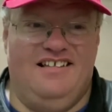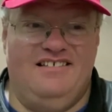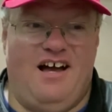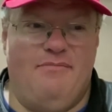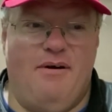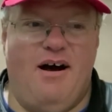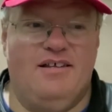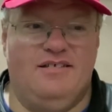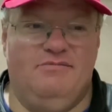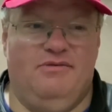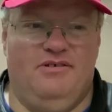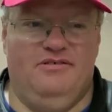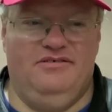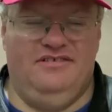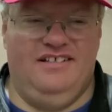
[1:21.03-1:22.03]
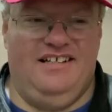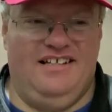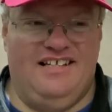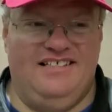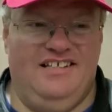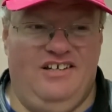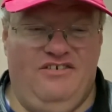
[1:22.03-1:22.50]
possible
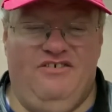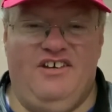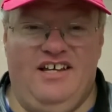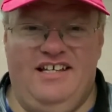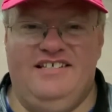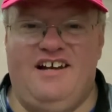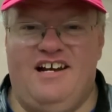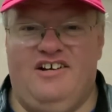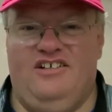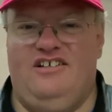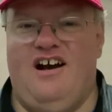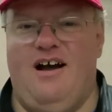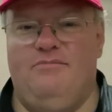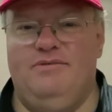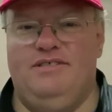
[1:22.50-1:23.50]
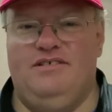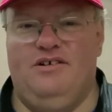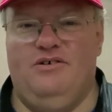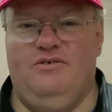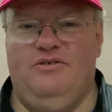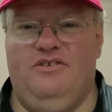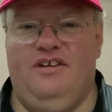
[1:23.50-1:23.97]
unless he's got a good top.
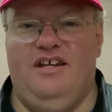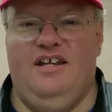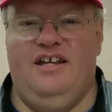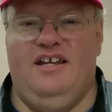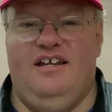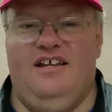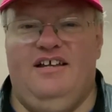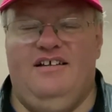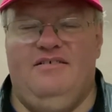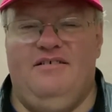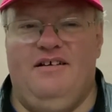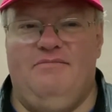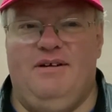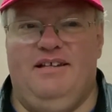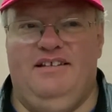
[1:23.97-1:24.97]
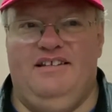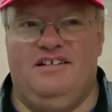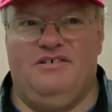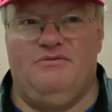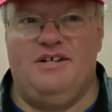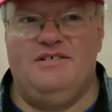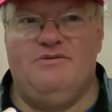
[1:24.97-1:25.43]
So, but
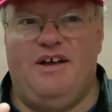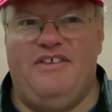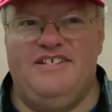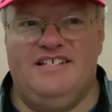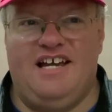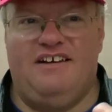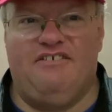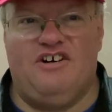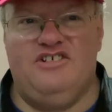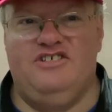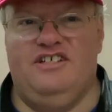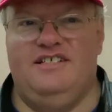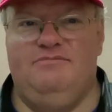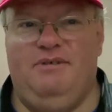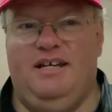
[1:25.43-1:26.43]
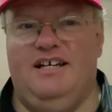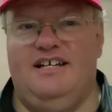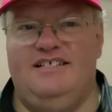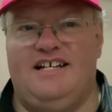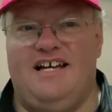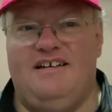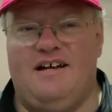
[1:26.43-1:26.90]
the reason why this is kind of urgent is
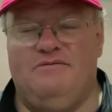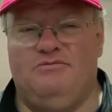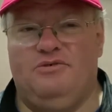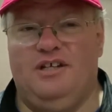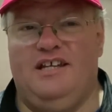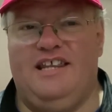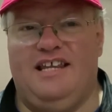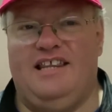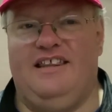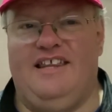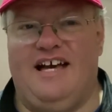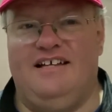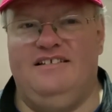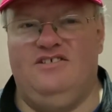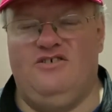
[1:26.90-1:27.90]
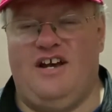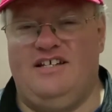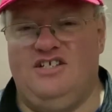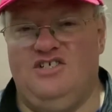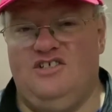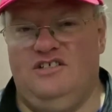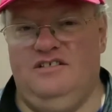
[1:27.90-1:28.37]
because I really think that
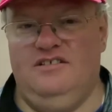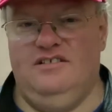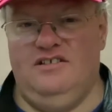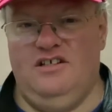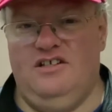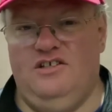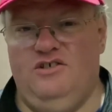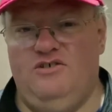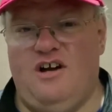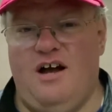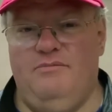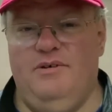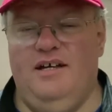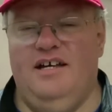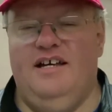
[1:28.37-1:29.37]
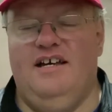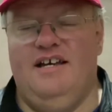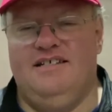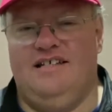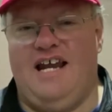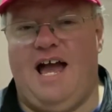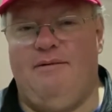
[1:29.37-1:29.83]
transition to the new job
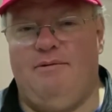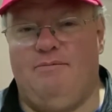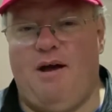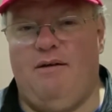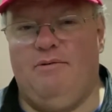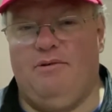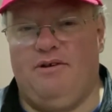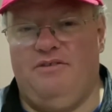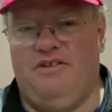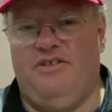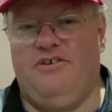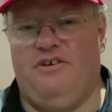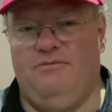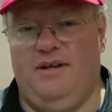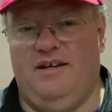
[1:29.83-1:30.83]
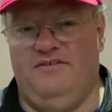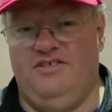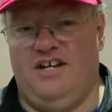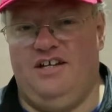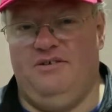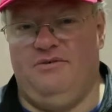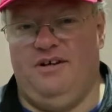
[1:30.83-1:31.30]
is going to happen probably around the 3rd week of
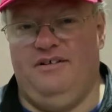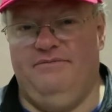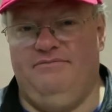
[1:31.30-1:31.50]
January.